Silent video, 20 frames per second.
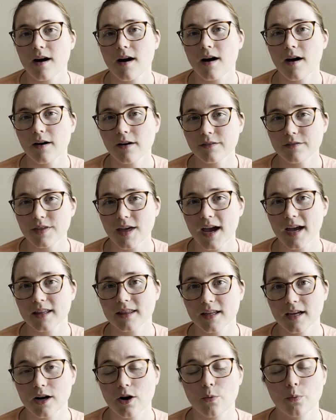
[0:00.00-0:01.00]
all of that
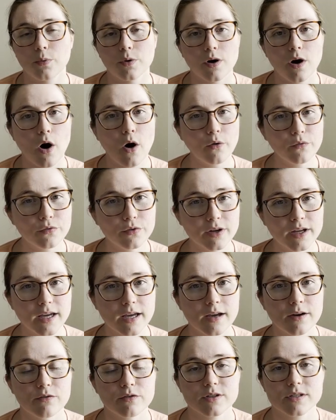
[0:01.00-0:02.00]
that will
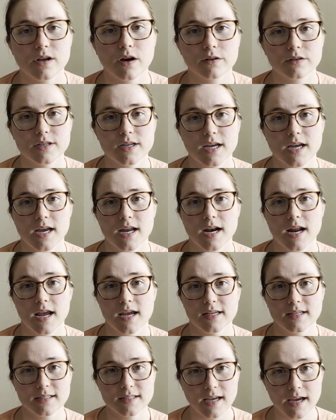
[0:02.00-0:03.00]
hopefully result in
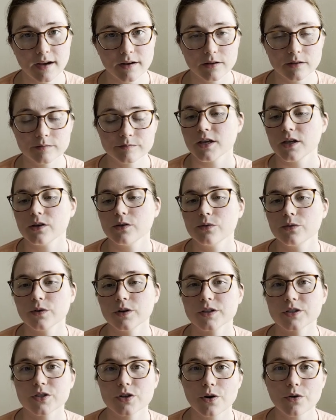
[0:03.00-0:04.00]
a sale. You
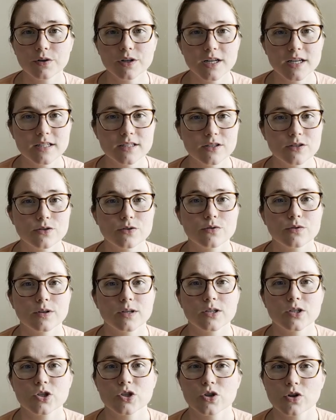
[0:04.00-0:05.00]
don't need to
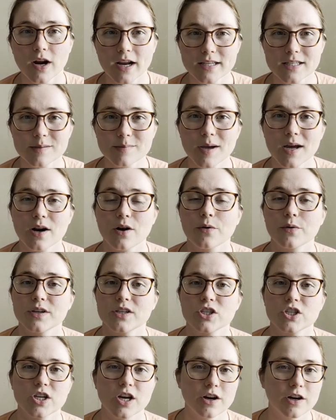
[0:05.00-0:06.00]
stress about
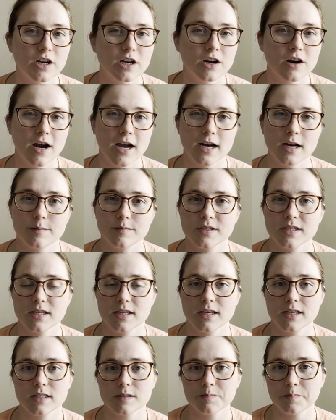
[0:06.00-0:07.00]
always sharing your items to
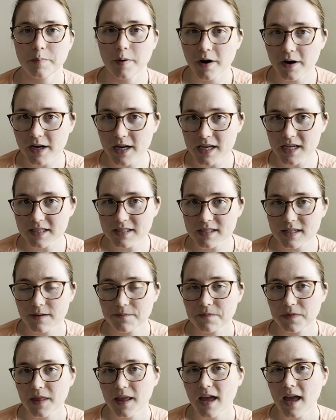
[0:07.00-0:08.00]
these parties.
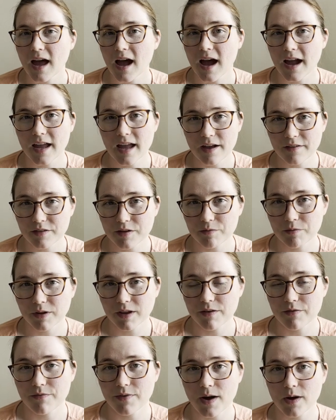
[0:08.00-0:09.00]
I haven't
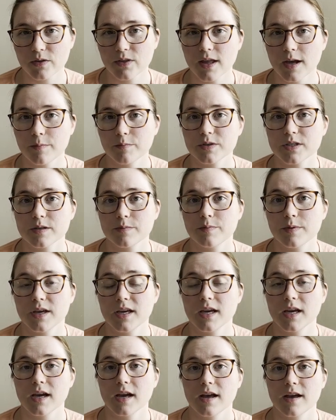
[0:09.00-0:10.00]
really found them to
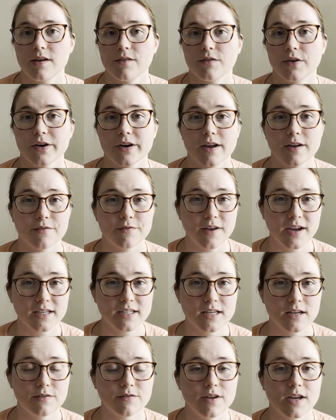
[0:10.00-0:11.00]
be very
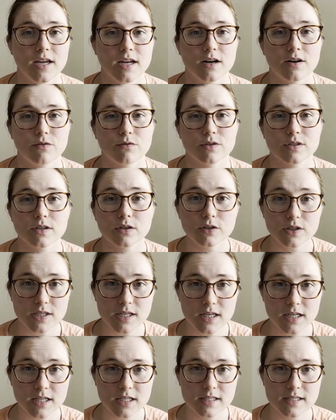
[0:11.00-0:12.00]
effective in
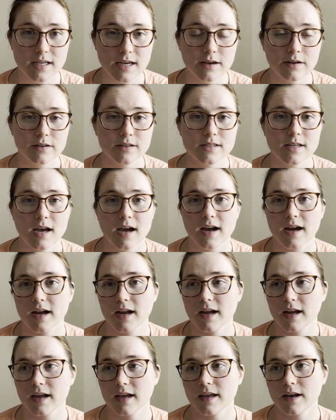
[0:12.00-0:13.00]
resulting in sales.
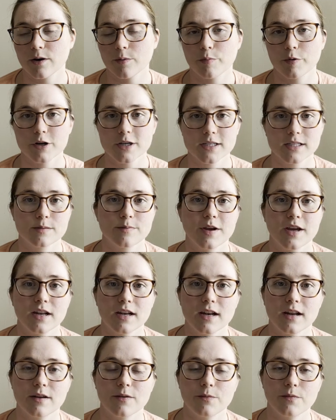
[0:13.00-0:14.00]
I, you know,
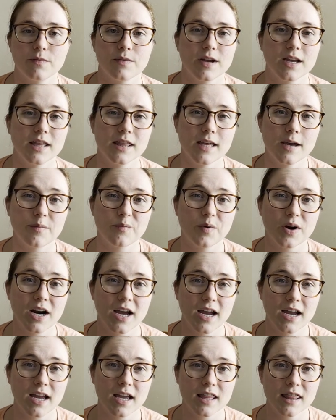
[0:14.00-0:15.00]
participate in them when
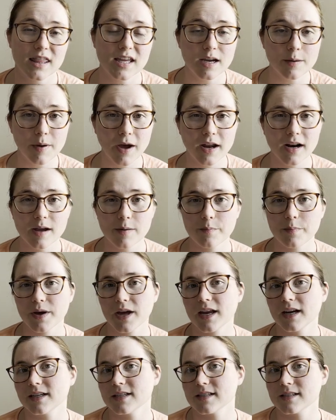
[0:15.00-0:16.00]
I think about it,
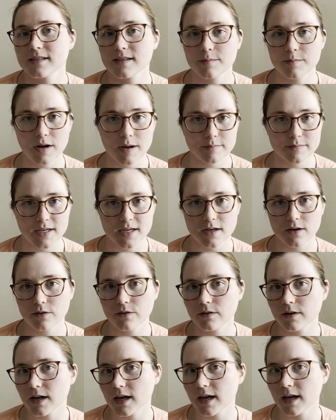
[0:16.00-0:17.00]
but sometimes I
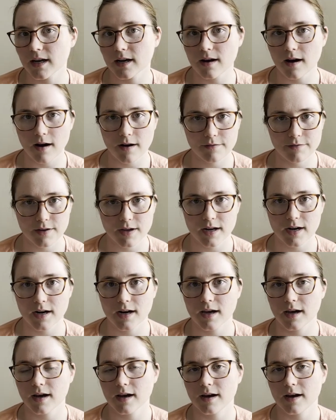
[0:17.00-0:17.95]
don't, and often,